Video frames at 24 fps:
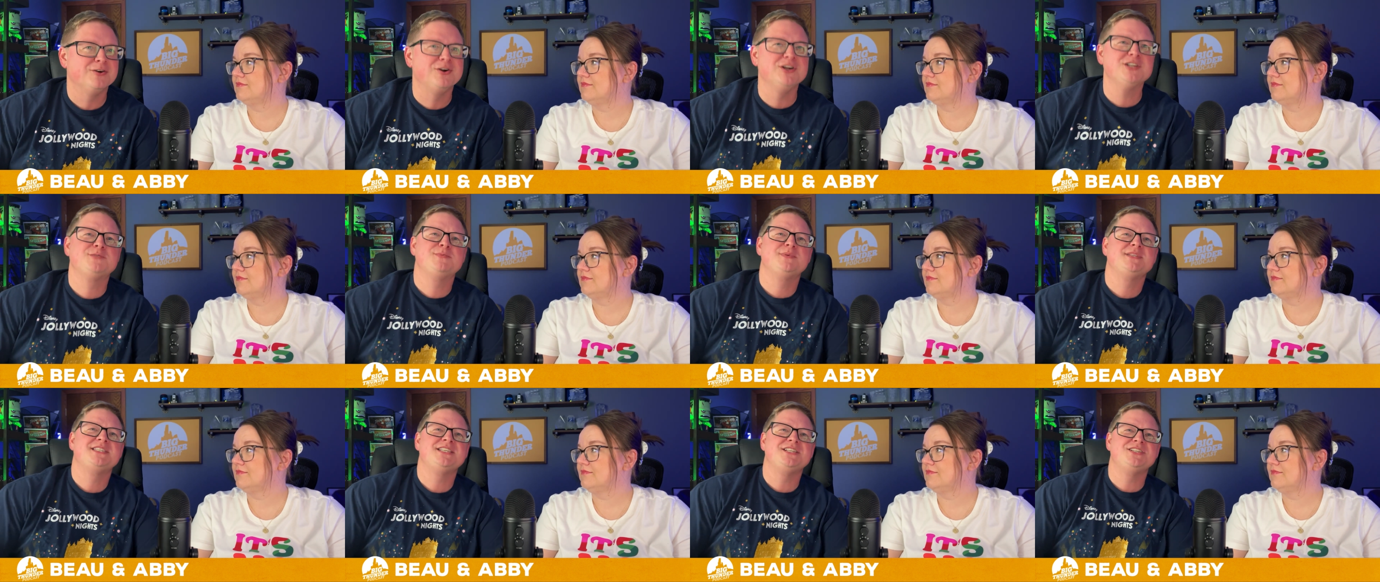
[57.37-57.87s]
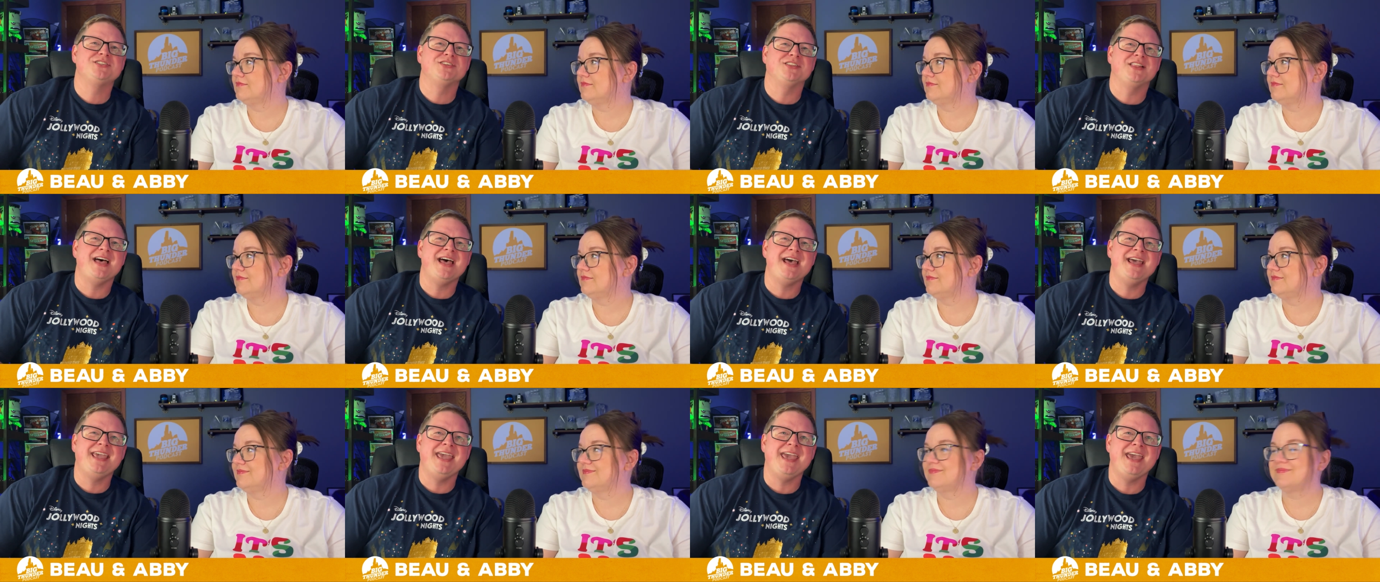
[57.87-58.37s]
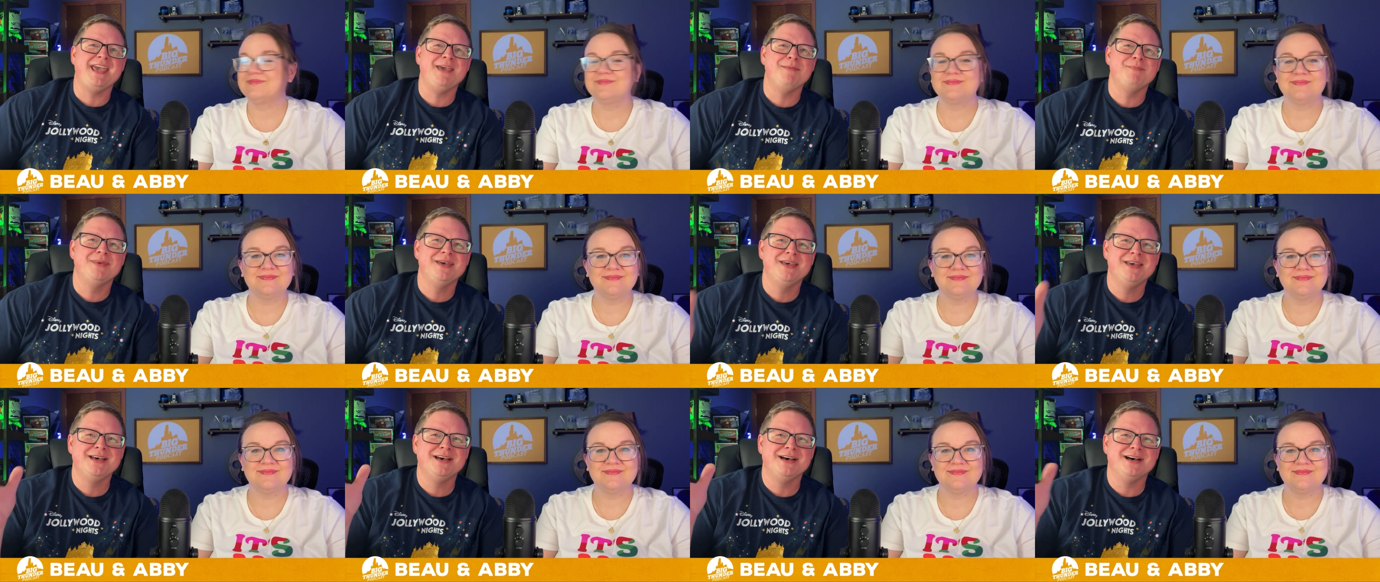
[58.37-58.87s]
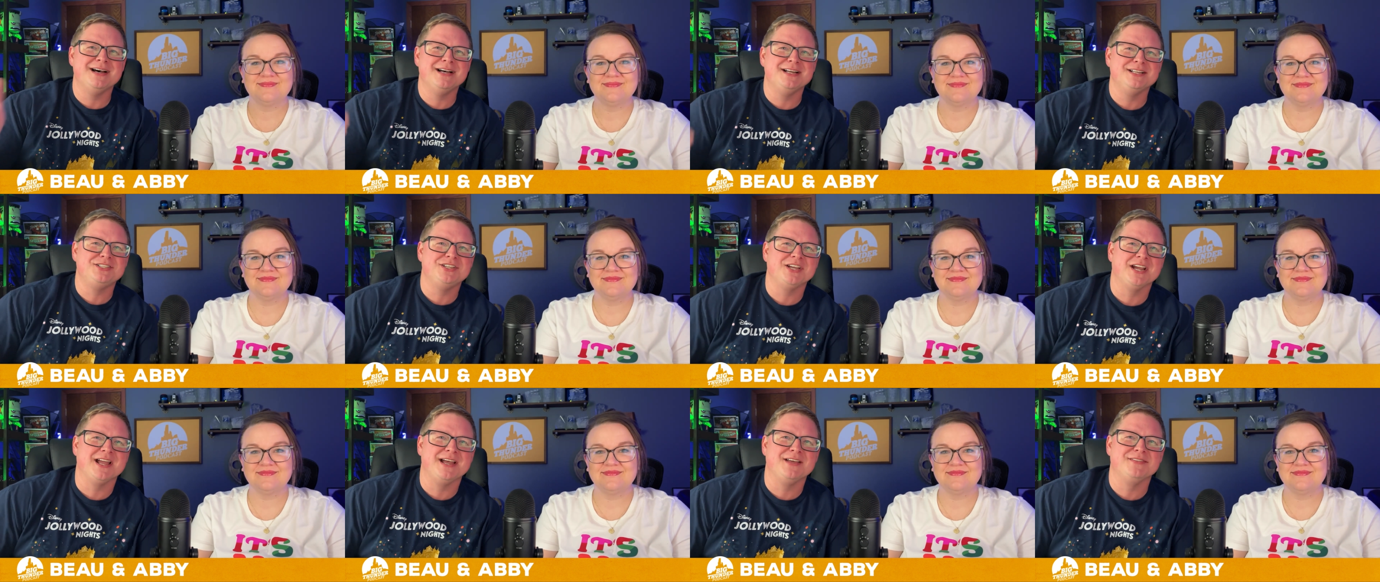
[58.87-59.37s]
Speaker 1: Christmas in July game,
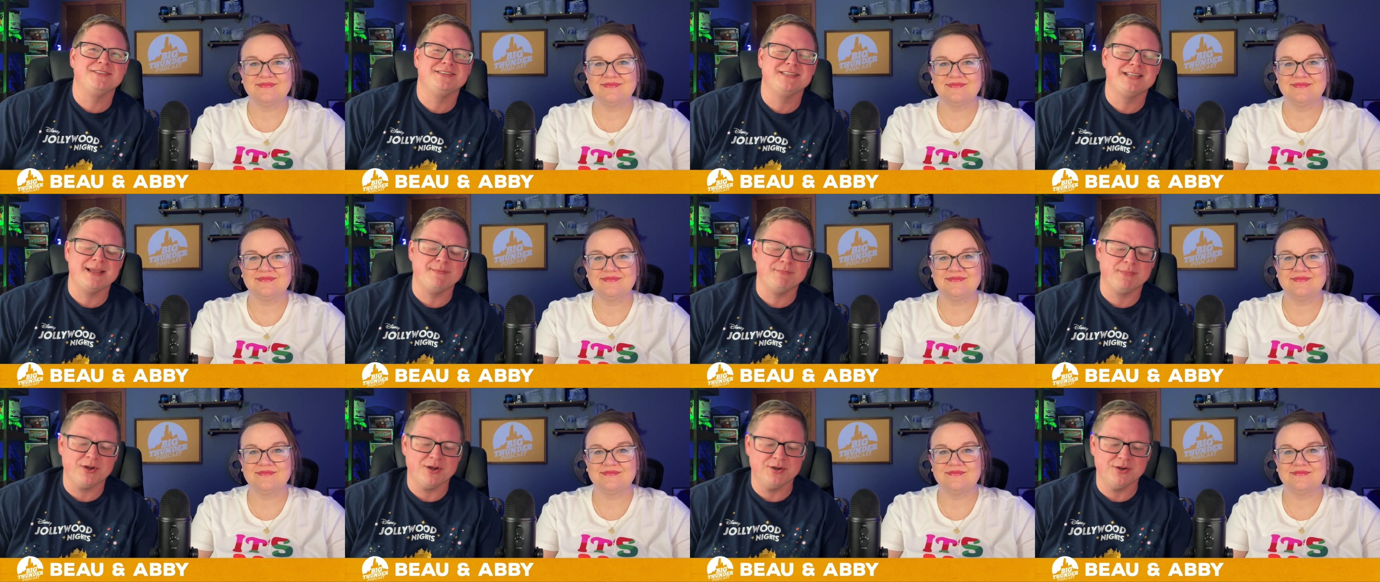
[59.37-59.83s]
uh, check out the time